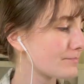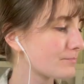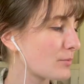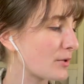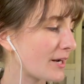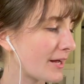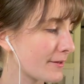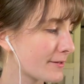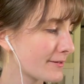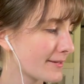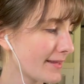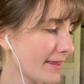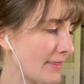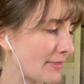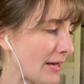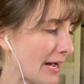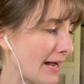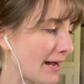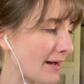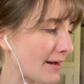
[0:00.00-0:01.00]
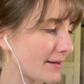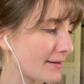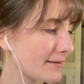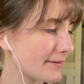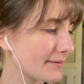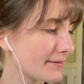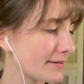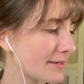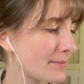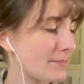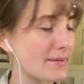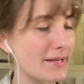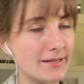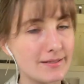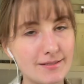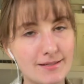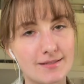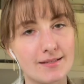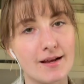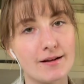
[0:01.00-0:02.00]
But other than that, the main
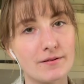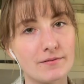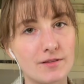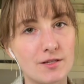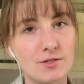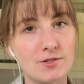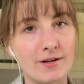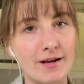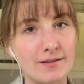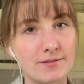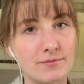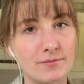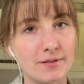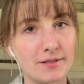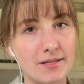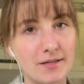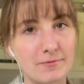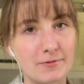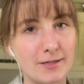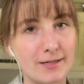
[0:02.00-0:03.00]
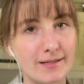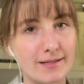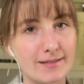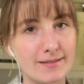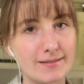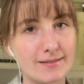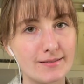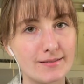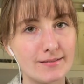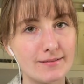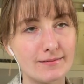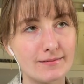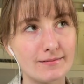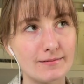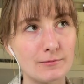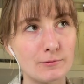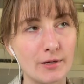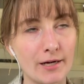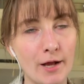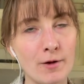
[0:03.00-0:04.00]
design of the dress really was
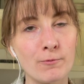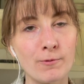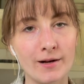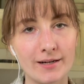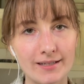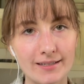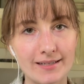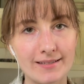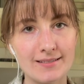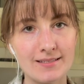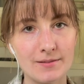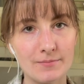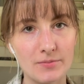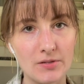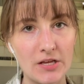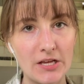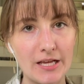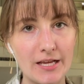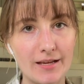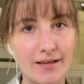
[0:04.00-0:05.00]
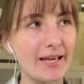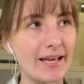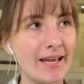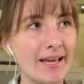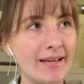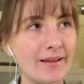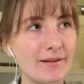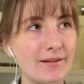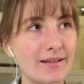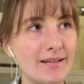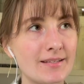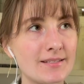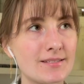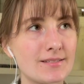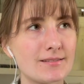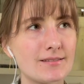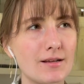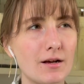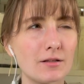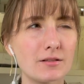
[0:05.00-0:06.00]
what I wanted it to be. It
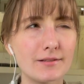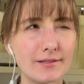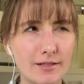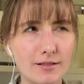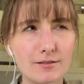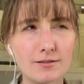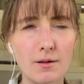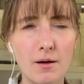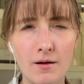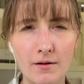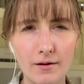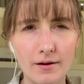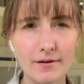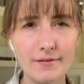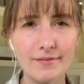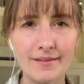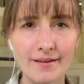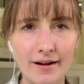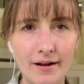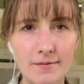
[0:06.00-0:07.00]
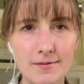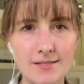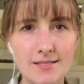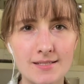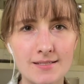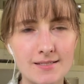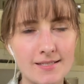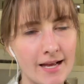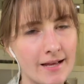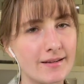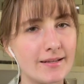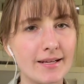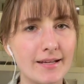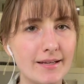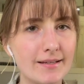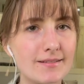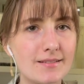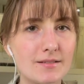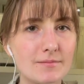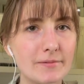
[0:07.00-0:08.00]
is a little longer than I was intending
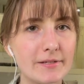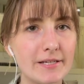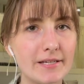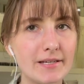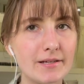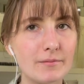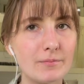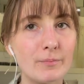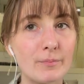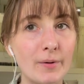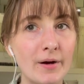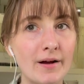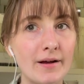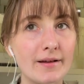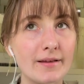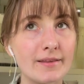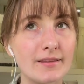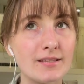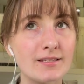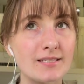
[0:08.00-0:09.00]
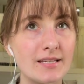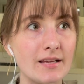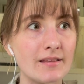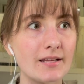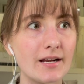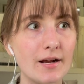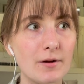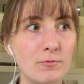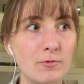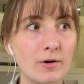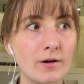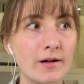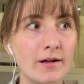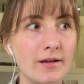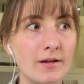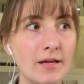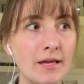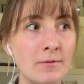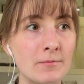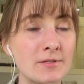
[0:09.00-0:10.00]
it to be, but the day that I wore
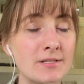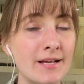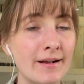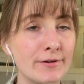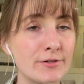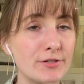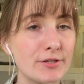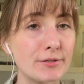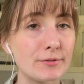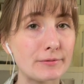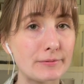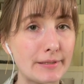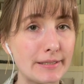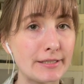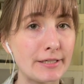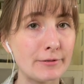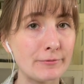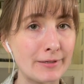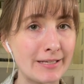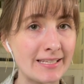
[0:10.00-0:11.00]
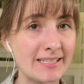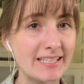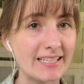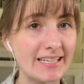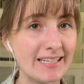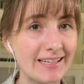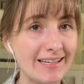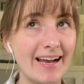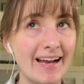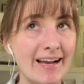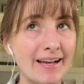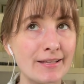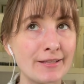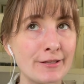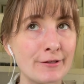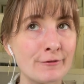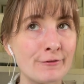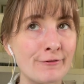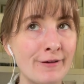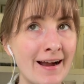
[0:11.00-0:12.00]
it, it was actually really windy, and
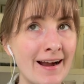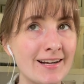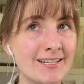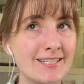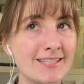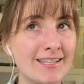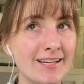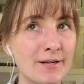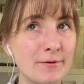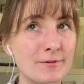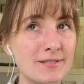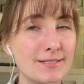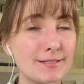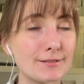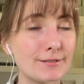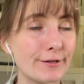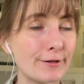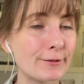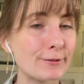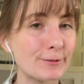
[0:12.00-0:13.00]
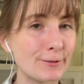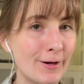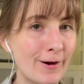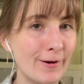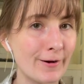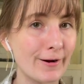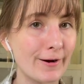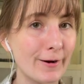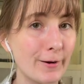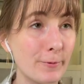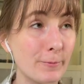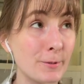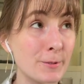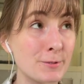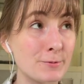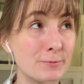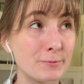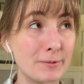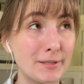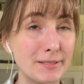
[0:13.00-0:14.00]
the fact that it was a little longer
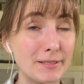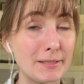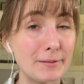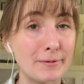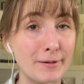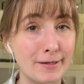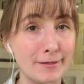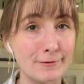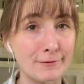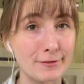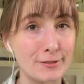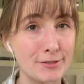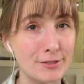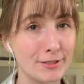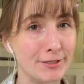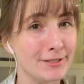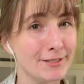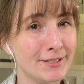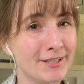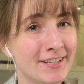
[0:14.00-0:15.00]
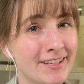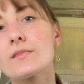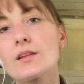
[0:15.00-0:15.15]
was really beneficial.